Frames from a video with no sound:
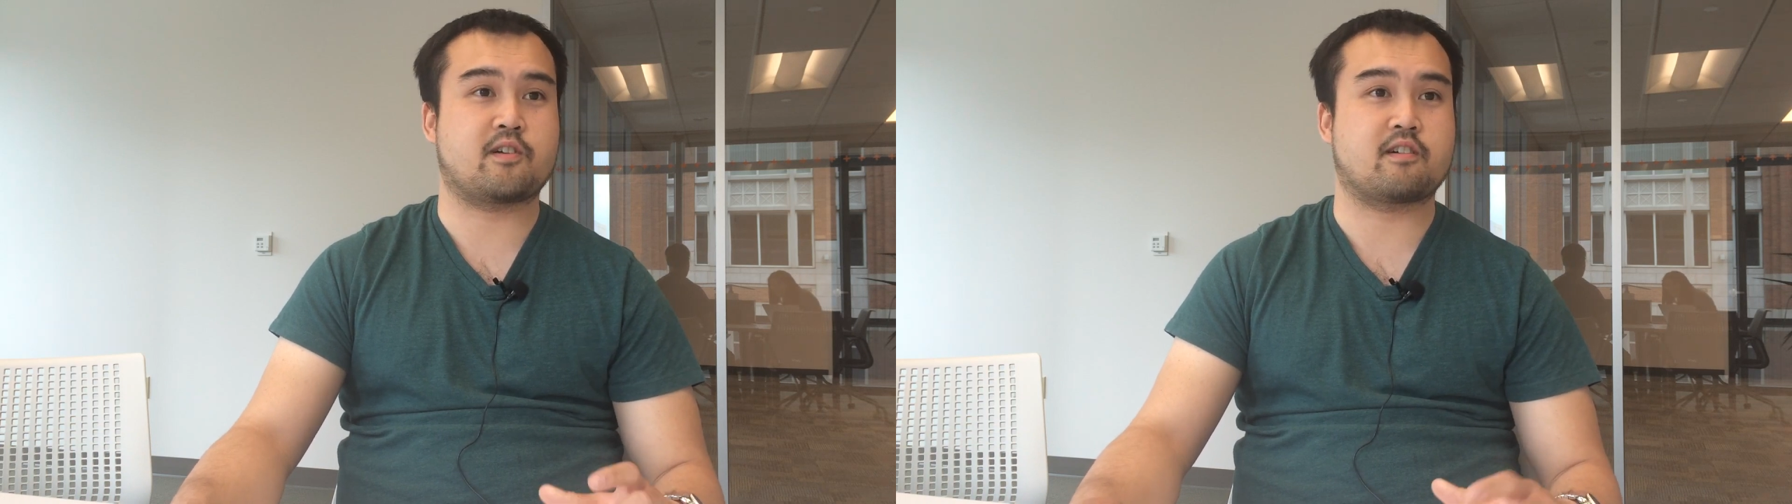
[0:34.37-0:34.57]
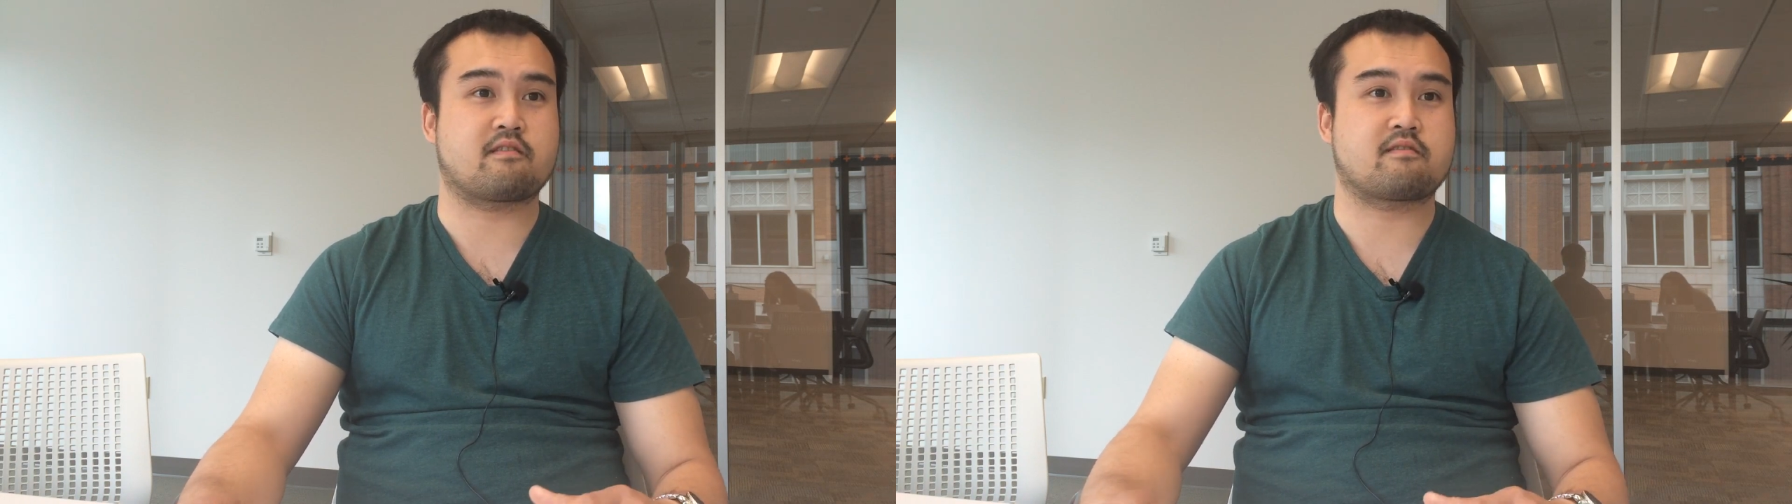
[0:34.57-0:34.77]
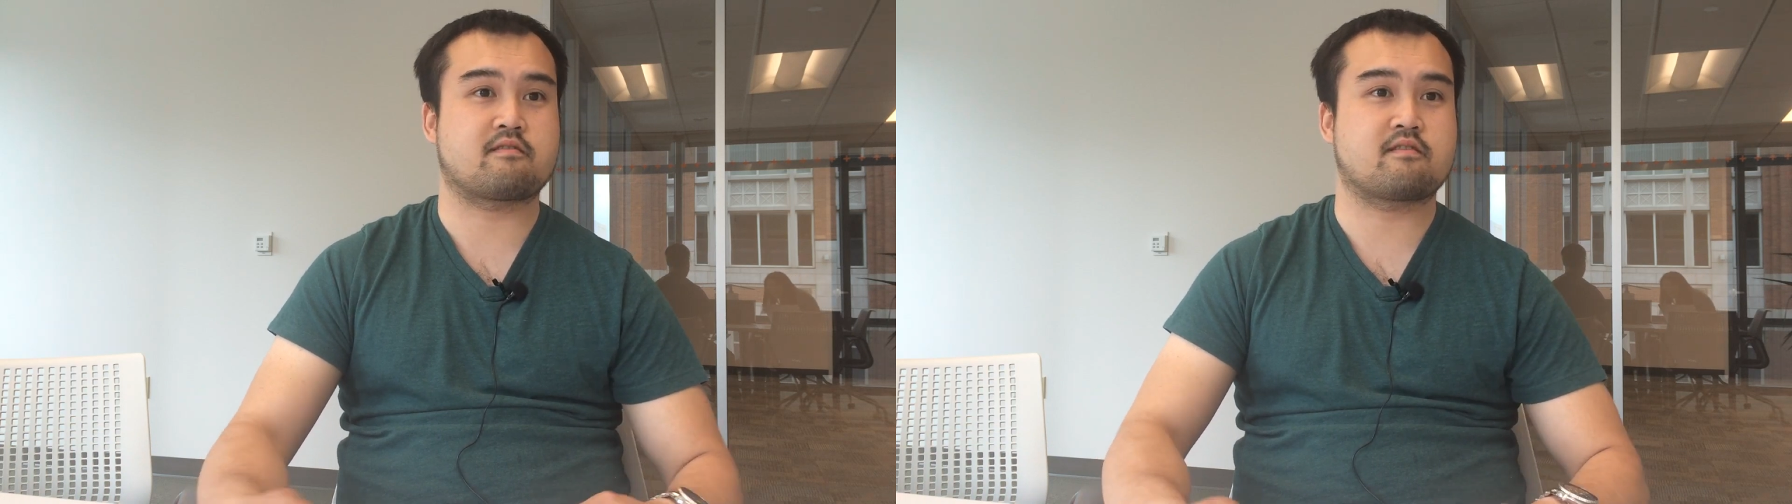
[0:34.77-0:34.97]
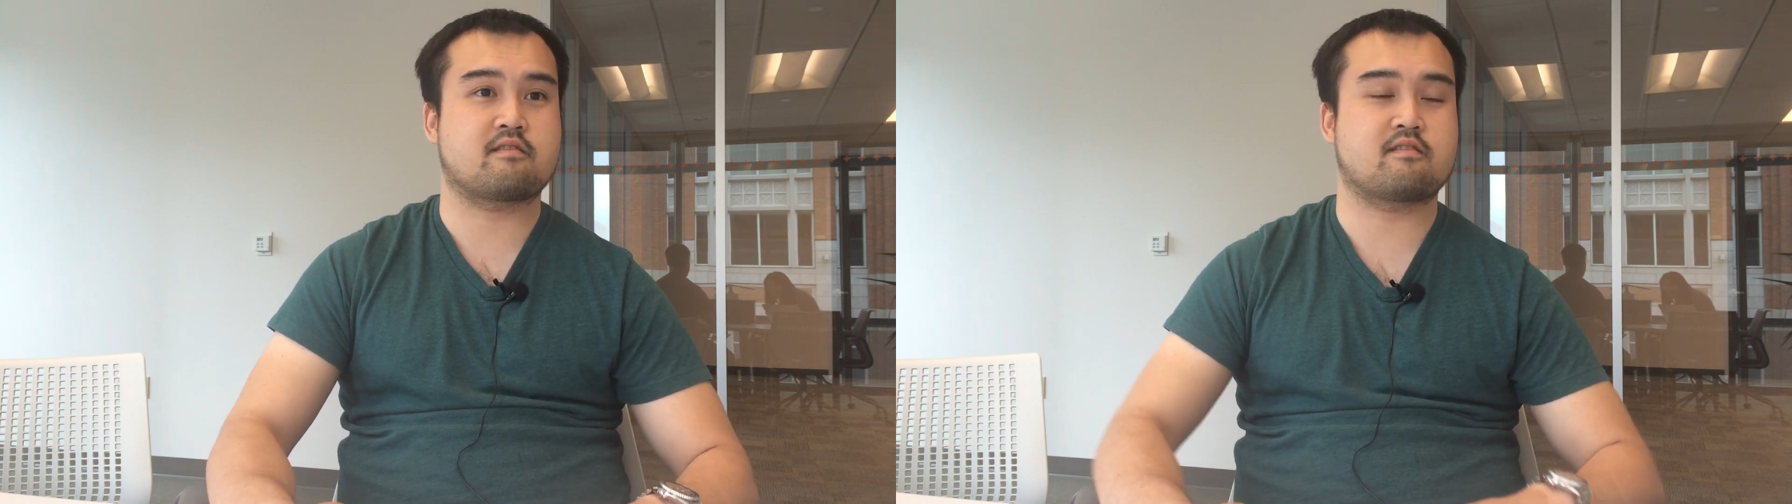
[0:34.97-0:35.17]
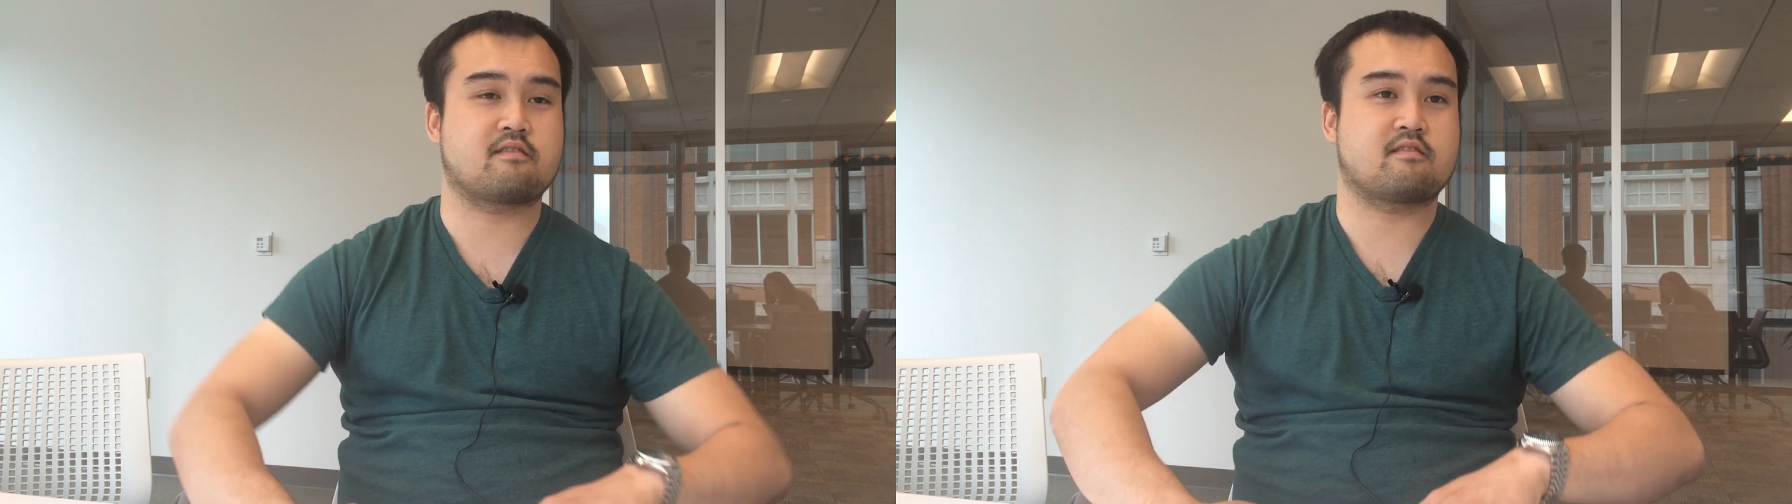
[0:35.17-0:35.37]
our
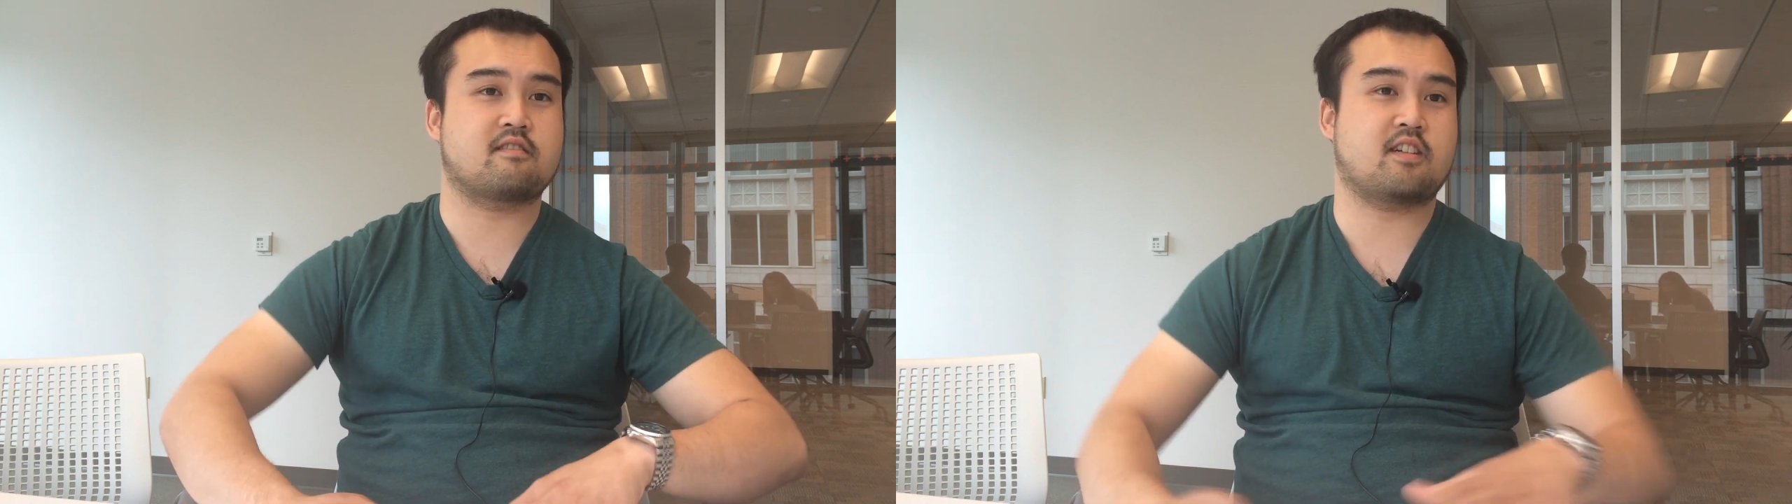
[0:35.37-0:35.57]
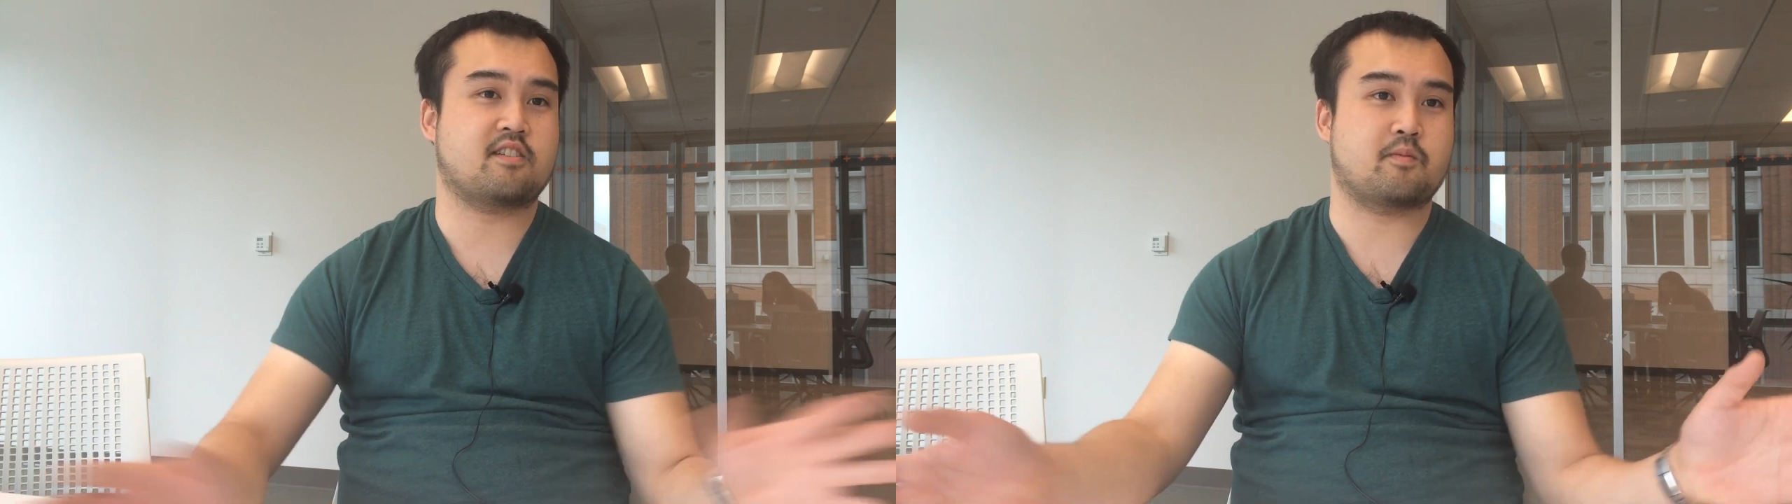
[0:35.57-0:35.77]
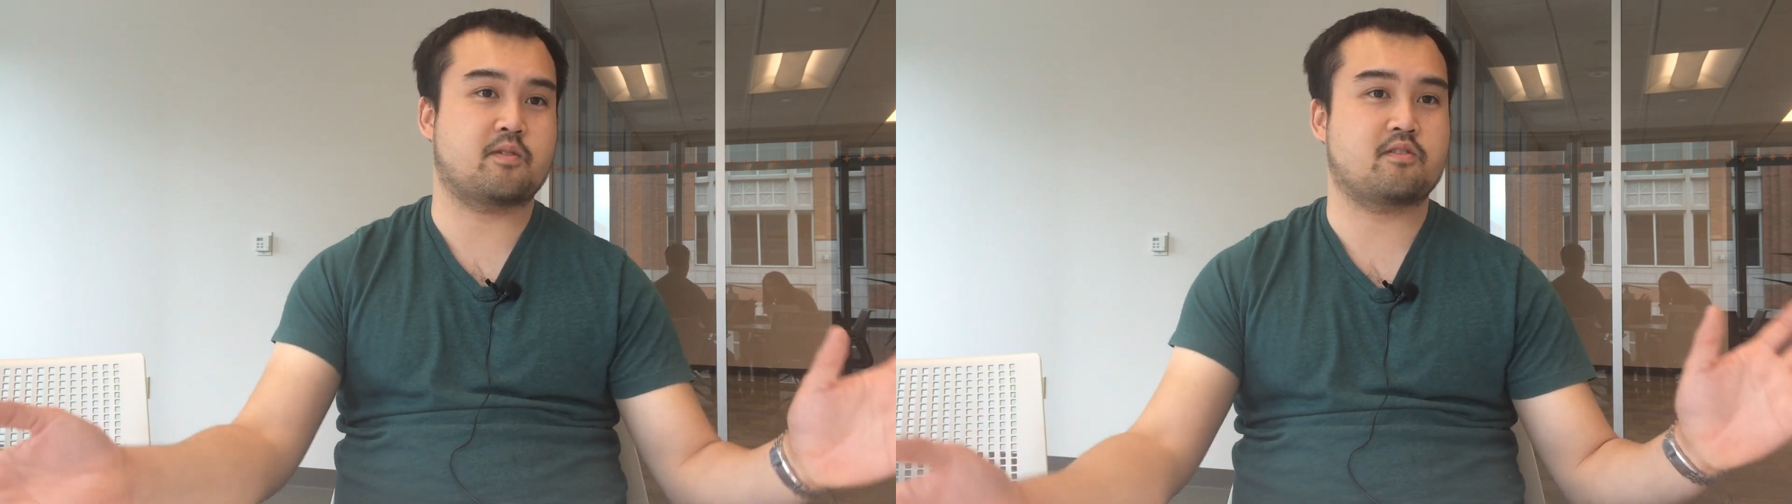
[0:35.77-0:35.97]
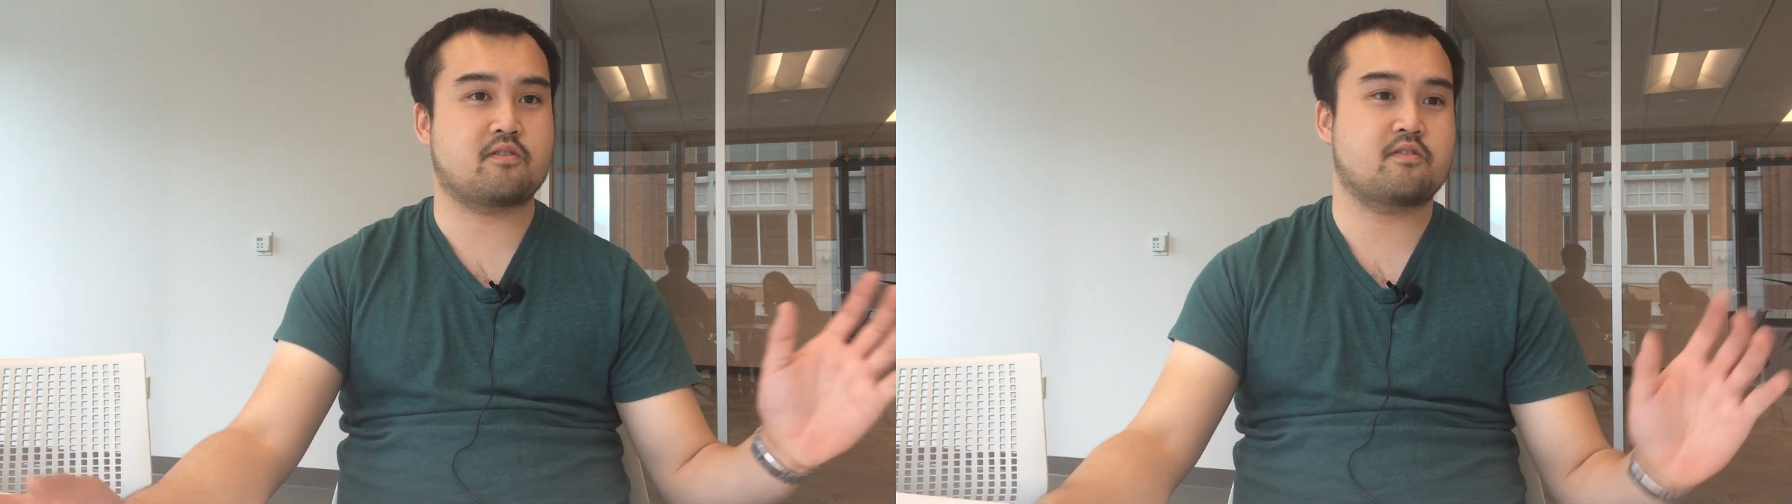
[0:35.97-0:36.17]
customers.